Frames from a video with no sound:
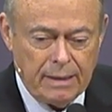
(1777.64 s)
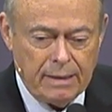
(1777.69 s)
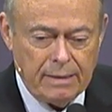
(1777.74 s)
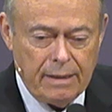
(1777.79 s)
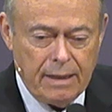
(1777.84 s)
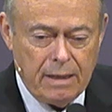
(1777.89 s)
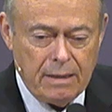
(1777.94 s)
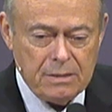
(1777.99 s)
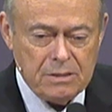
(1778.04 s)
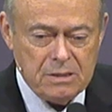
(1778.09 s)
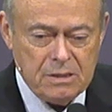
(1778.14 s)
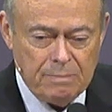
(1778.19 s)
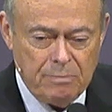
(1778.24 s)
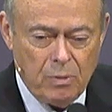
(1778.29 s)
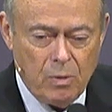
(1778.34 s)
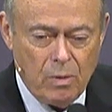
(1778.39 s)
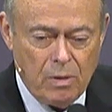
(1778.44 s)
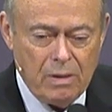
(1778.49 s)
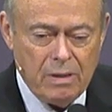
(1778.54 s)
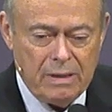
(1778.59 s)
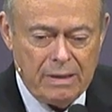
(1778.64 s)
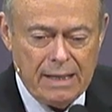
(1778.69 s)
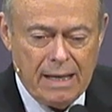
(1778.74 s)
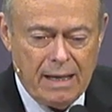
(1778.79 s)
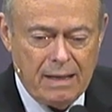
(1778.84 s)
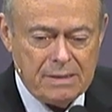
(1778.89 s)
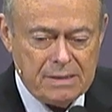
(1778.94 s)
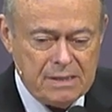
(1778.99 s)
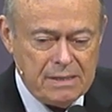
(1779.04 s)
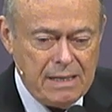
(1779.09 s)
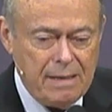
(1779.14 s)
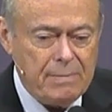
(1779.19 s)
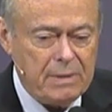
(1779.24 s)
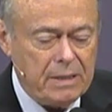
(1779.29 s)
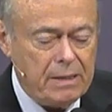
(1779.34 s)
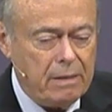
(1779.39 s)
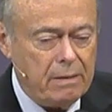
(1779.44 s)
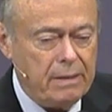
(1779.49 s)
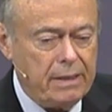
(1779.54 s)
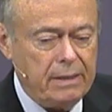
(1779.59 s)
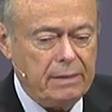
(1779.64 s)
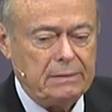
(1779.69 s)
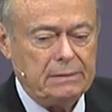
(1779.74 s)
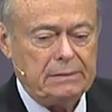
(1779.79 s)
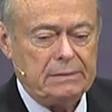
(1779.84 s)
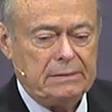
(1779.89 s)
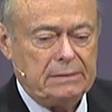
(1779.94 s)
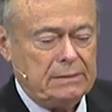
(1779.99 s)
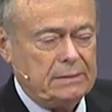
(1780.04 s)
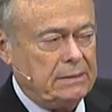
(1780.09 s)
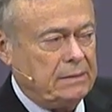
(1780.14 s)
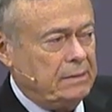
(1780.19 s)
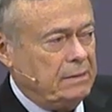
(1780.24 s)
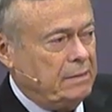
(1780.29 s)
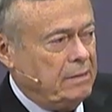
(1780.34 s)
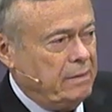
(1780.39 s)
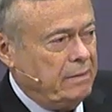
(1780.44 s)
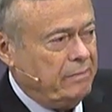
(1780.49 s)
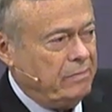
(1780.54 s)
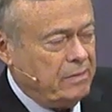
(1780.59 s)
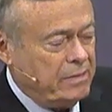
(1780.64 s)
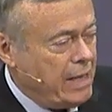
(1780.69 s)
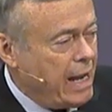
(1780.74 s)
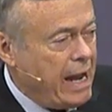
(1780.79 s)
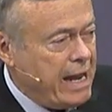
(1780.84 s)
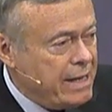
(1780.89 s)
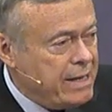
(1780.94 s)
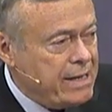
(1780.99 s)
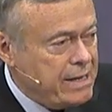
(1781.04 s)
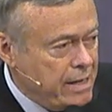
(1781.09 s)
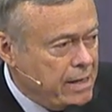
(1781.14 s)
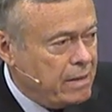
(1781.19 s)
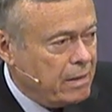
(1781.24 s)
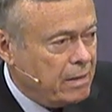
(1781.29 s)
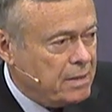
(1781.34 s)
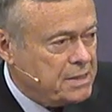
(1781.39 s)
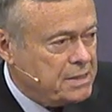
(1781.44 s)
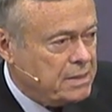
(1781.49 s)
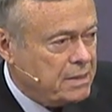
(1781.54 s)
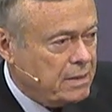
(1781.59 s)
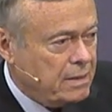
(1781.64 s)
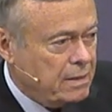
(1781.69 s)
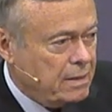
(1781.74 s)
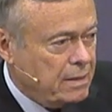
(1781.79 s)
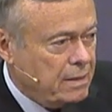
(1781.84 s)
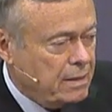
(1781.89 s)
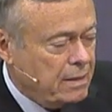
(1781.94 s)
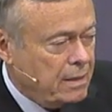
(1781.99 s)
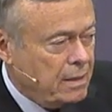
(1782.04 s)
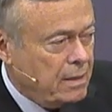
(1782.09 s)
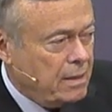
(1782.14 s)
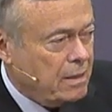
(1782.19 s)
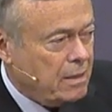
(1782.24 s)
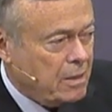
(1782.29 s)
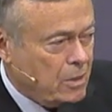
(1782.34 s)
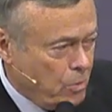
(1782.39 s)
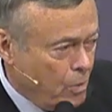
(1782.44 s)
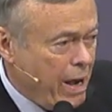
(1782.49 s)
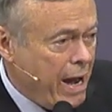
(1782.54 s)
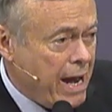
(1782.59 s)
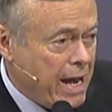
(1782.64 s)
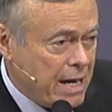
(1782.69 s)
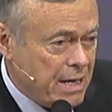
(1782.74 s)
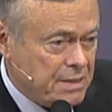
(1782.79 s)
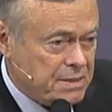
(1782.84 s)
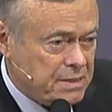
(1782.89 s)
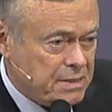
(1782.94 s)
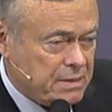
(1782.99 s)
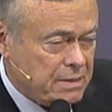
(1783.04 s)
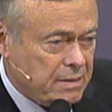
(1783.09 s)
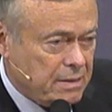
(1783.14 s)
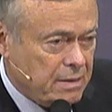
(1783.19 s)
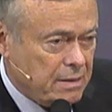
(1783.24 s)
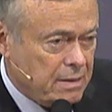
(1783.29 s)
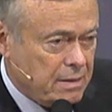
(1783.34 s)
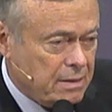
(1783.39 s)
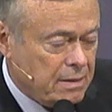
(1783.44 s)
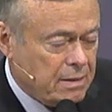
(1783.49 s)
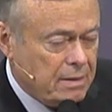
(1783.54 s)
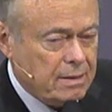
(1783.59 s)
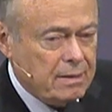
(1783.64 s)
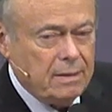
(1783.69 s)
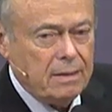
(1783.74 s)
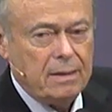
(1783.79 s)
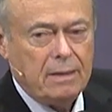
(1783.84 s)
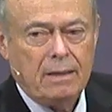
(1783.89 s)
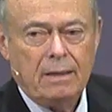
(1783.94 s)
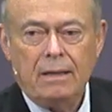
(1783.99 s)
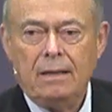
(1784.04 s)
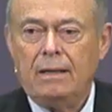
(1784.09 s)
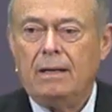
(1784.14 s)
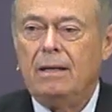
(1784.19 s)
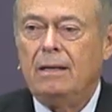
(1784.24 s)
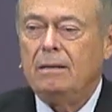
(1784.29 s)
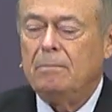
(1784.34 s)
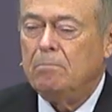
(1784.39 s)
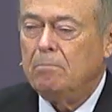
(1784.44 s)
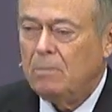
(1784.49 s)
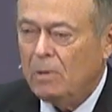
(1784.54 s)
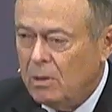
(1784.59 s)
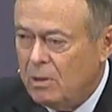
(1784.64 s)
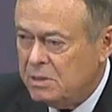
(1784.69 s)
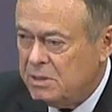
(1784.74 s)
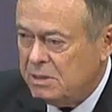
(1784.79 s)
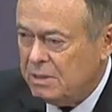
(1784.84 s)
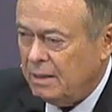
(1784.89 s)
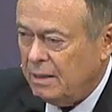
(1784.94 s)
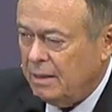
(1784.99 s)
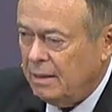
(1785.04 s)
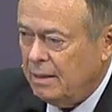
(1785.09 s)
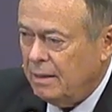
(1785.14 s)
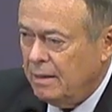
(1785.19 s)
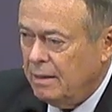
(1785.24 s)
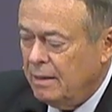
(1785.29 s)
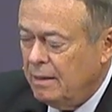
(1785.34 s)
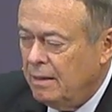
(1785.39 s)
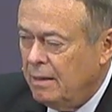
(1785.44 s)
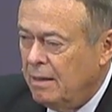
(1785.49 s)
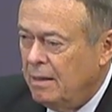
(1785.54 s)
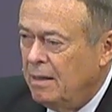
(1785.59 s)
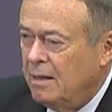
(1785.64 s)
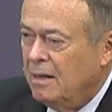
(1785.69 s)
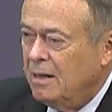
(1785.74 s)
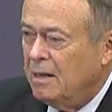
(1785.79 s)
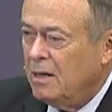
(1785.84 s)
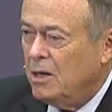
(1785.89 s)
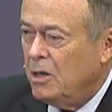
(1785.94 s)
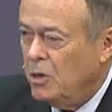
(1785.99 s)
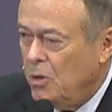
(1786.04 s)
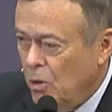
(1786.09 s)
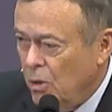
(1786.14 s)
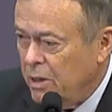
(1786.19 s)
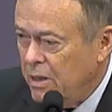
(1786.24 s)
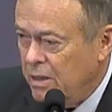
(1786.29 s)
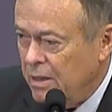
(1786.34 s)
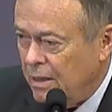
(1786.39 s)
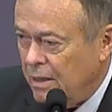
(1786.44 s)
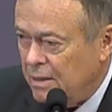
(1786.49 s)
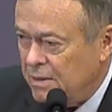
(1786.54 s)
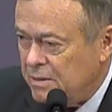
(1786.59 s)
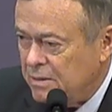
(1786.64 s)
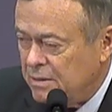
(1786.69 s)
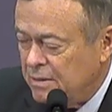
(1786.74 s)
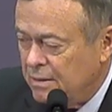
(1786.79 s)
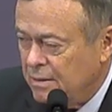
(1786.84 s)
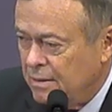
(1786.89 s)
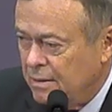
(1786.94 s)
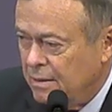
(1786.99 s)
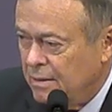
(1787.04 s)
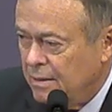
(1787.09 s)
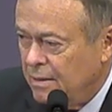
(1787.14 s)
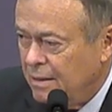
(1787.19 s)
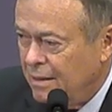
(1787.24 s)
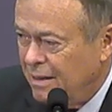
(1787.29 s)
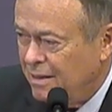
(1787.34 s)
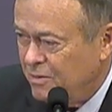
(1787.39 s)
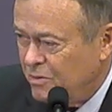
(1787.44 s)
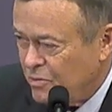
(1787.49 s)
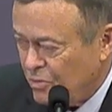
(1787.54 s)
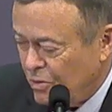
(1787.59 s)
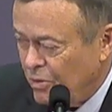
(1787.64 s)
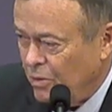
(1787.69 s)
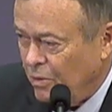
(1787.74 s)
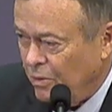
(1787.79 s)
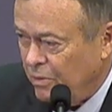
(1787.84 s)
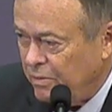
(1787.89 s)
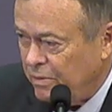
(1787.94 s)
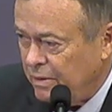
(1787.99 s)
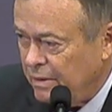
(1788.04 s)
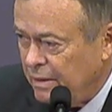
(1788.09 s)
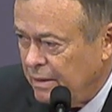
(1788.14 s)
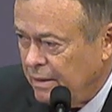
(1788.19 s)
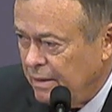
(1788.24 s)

that has supported Dallas Seminary for 90 years grace, mercy, goodness, and truth.